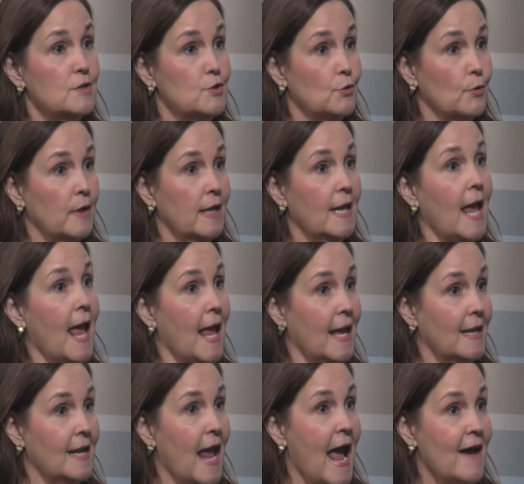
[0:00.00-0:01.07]
during,
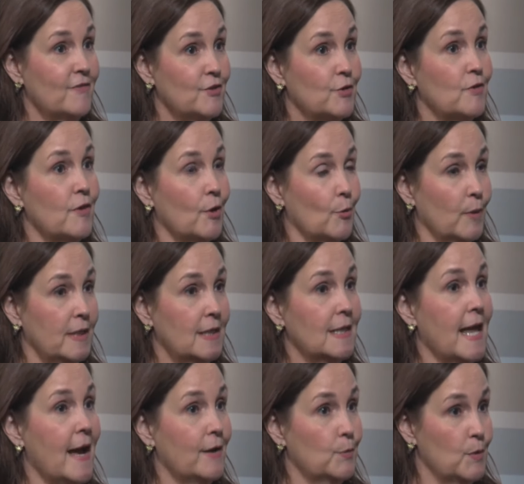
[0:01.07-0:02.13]
and after their read
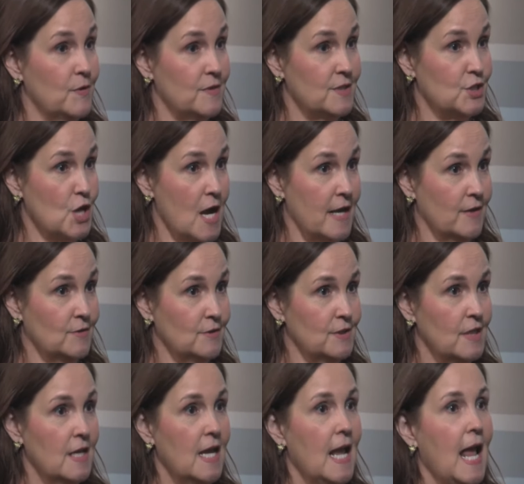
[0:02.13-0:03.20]
aloud with the
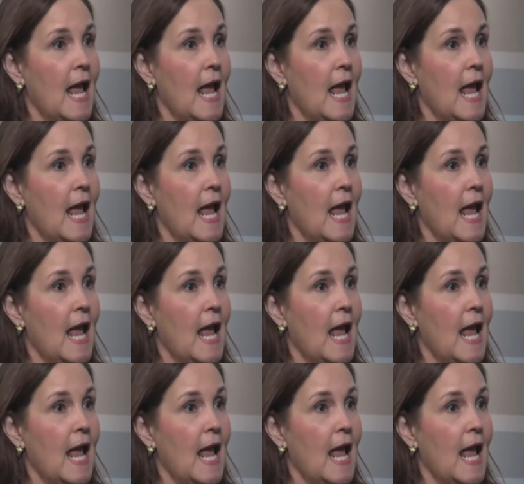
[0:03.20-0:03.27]
child.